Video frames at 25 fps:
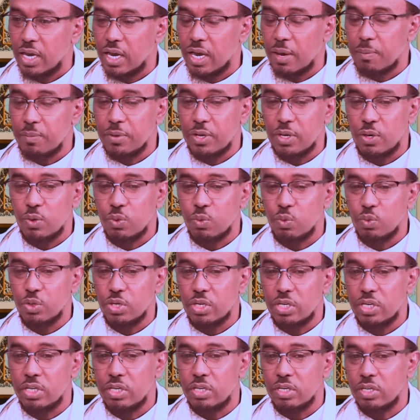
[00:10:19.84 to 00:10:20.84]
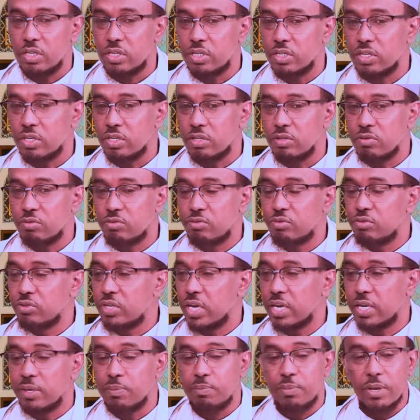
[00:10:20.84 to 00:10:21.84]
I mean, we
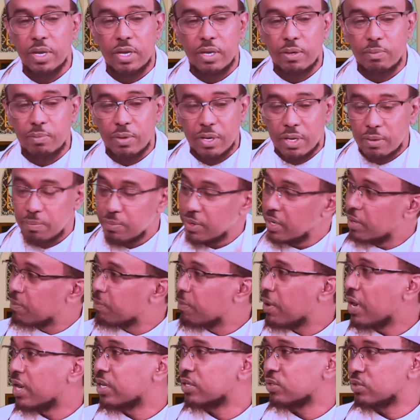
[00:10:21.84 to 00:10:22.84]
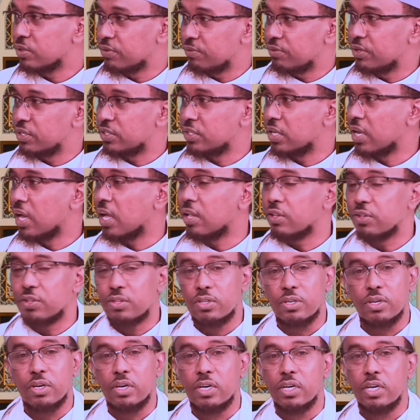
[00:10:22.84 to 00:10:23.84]
take big, big, big part of his
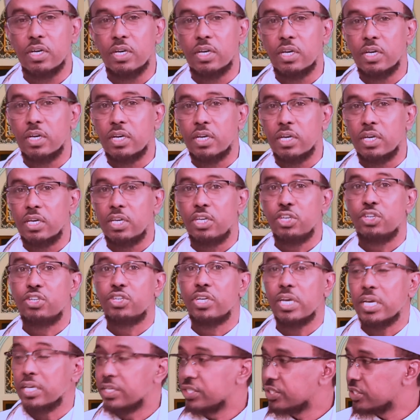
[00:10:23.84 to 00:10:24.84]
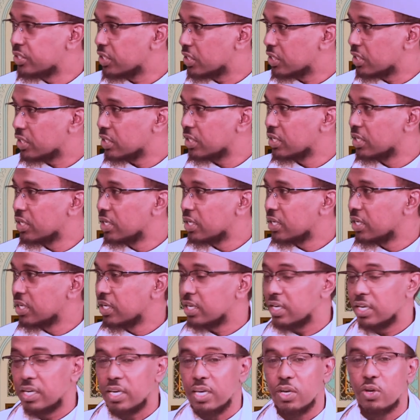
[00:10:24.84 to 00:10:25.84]
health. He changed
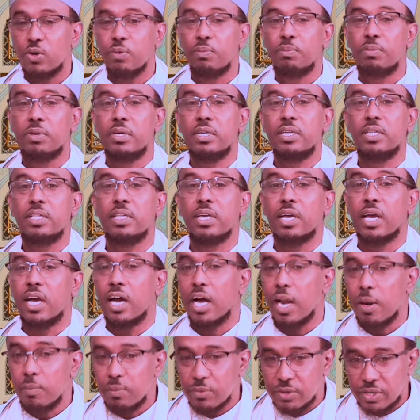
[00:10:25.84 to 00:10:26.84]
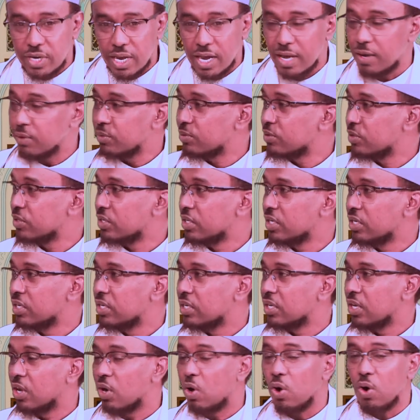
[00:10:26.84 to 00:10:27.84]
he completely calmed down.
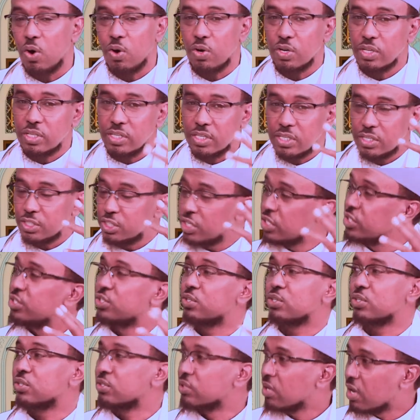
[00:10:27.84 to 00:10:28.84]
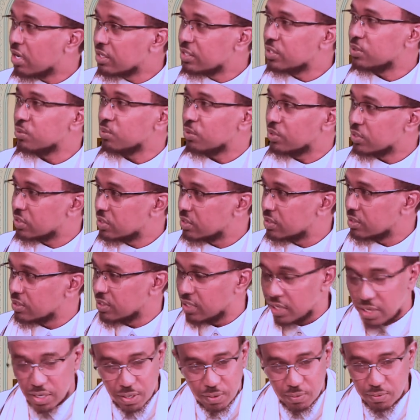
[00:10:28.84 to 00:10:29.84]
All the dangerous thoughts was,
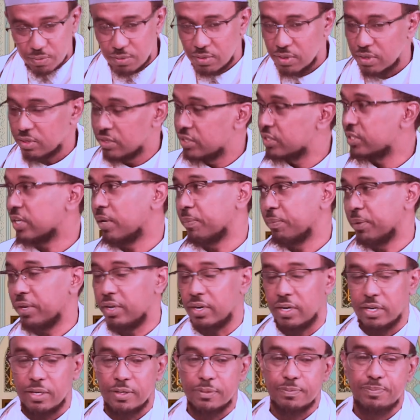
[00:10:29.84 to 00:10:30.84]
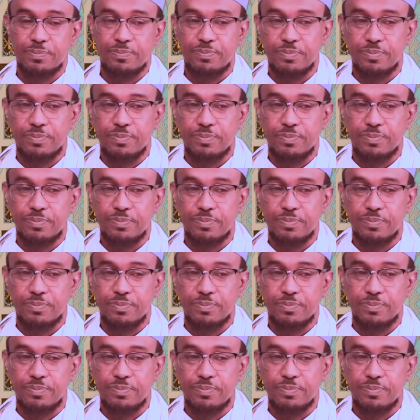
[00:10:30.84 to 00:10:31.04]
you know, disappeared.